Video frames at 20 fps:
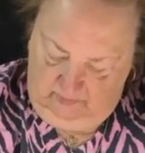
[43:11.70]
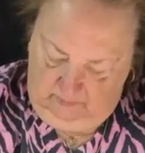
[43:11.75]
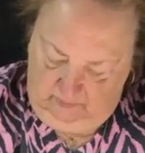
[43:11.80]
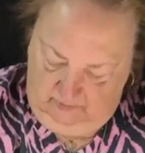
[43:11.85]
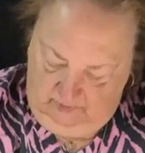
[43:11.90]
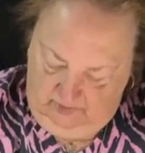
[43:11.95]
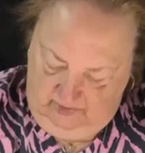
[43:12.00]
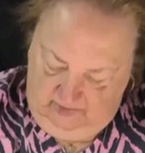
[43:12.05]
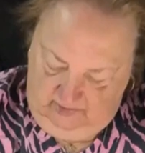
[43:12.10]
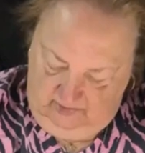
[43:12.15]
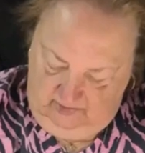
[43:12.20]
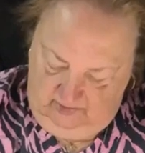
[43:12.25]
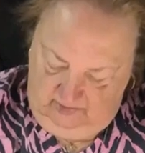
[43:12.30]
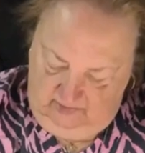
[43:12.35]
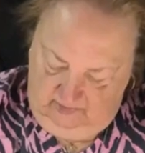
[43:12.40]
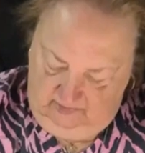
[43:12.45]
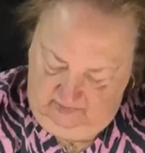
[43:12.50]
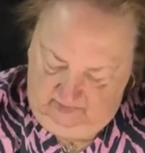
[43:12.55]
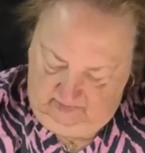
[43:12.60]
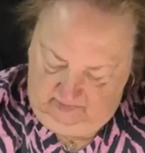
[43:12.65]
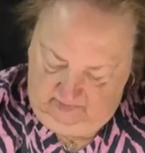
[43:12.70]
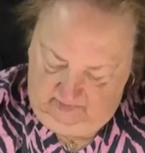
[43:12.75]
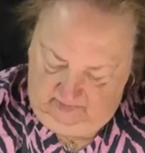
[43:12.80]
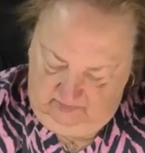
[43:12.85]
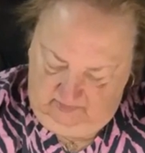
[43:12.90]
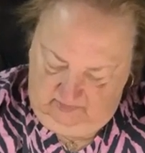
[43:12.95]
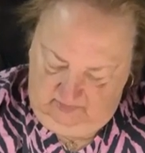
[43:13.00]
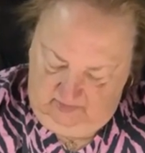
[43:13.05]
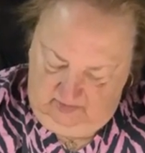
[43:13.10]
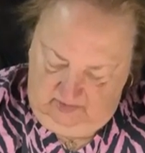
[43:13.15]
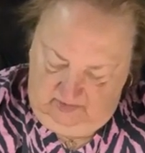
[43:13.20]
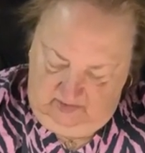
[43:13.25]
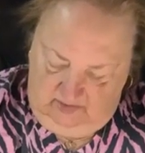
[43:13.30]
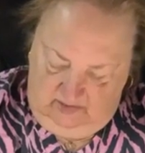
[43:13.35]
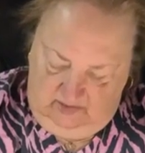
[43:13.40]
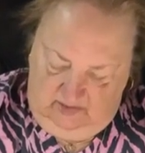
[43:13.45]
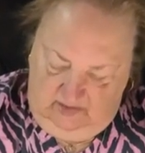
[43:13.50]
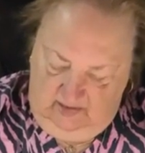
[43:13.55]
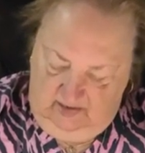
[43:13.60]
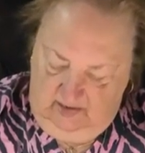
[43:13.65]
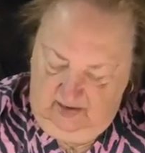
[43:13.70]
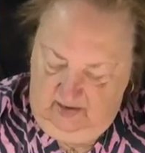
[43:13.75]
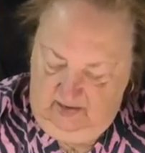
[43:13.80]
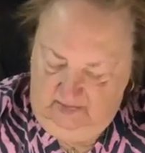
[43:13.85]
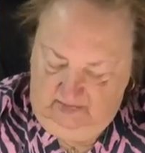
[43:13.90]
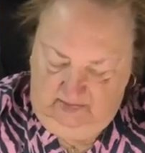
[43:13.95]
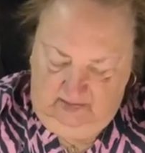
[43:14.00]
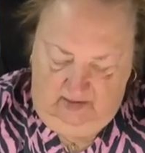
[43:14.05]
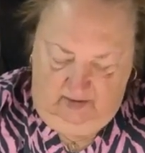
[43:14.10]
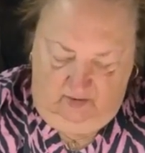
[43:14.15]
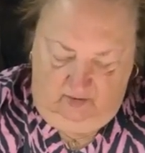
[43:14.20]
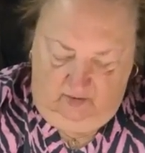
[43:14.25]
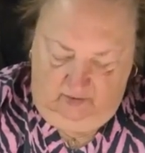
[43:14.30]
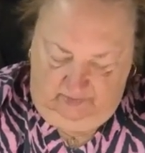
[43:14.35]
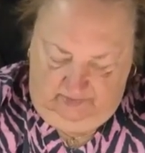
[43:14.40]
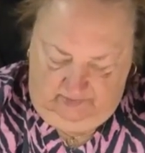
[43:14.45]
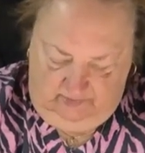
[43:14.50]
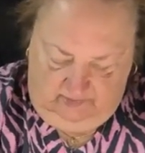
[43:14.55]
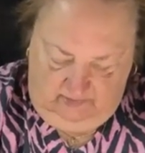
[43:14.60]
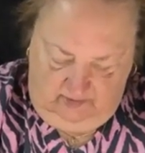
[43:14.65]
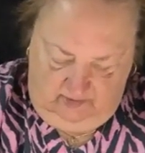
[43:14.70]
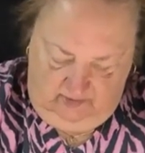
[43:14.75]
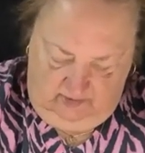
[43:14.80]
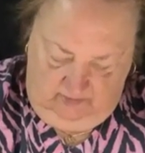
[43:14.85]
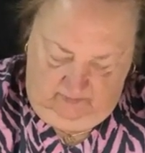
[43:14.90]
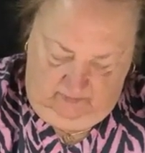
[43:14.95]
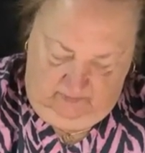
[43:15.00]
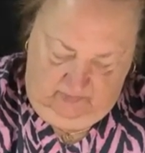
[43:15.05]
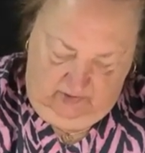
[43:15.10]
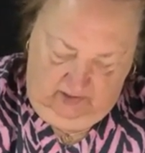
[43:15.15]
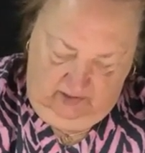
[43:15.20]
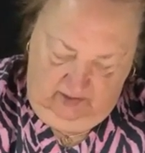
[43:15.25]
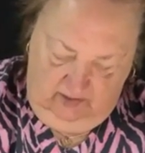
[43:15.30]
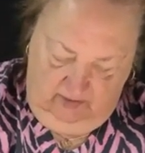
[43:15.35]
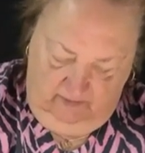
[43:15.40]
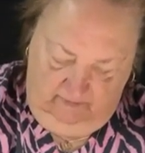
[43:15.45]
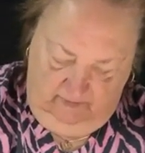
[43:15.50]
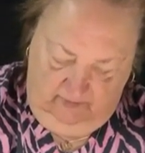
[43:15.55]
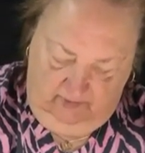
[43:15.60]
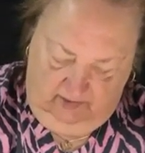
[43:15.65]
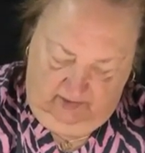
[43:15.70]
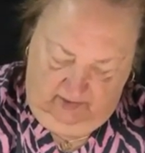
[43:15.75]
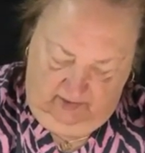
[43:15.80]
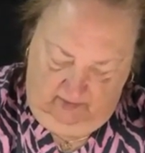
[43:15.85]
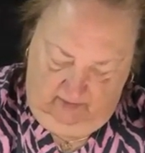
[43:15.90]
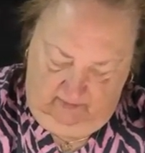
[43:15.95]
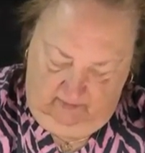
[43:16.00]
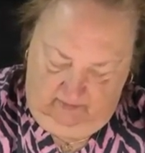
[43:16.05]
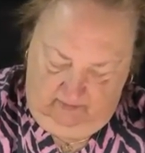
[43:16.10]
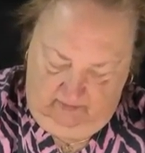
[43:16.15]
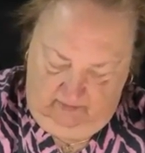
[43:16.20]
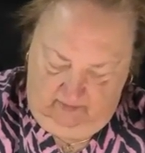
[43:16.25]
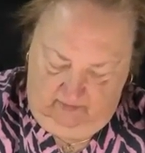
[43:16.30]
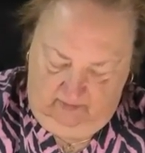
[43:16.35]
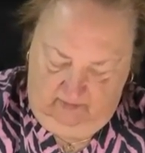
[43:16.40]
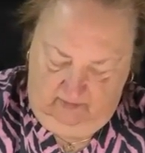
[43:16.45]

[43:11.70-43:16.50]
That's where he is. He has that all the time. I never get.